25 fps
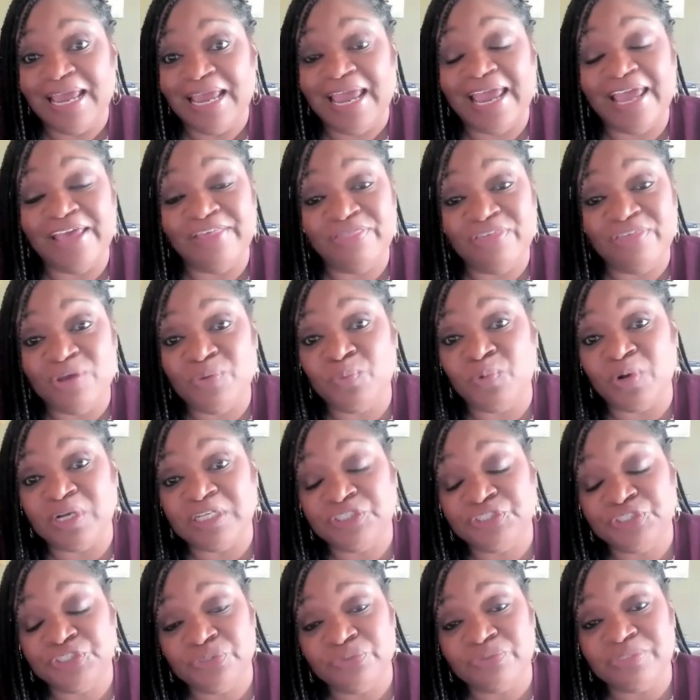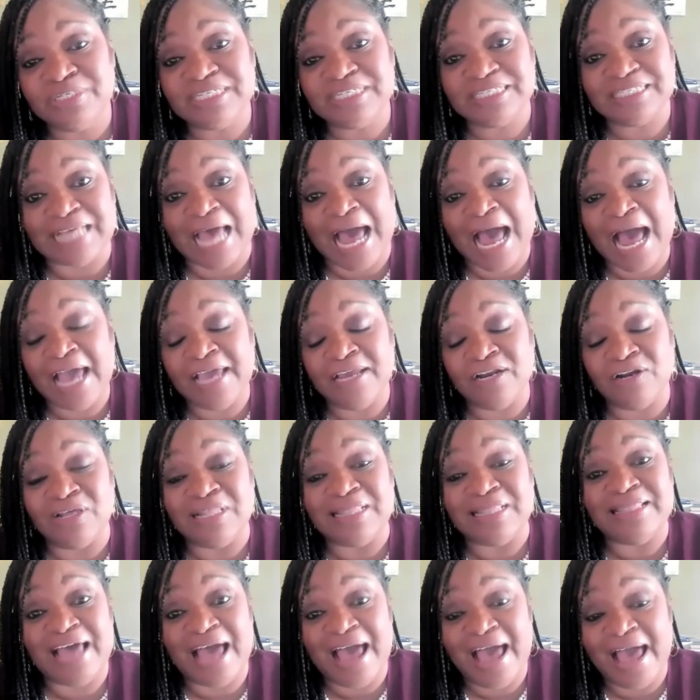And then once you decide
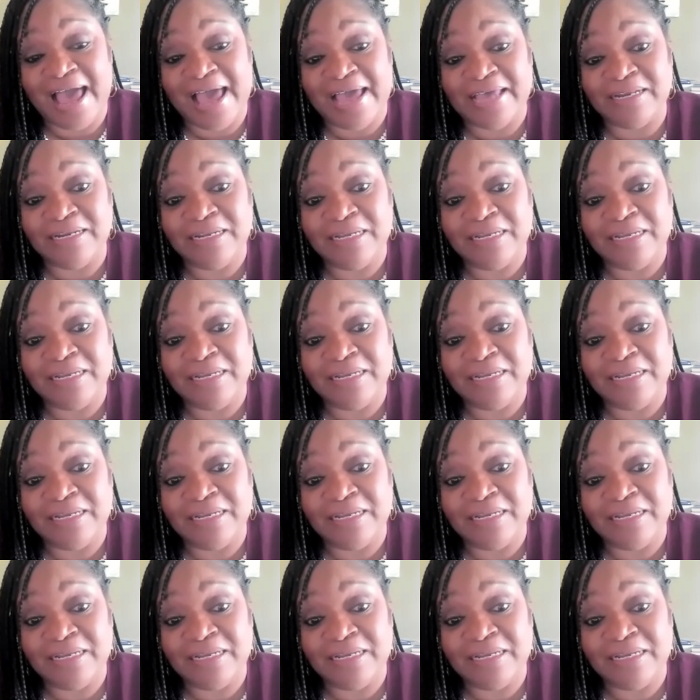on that,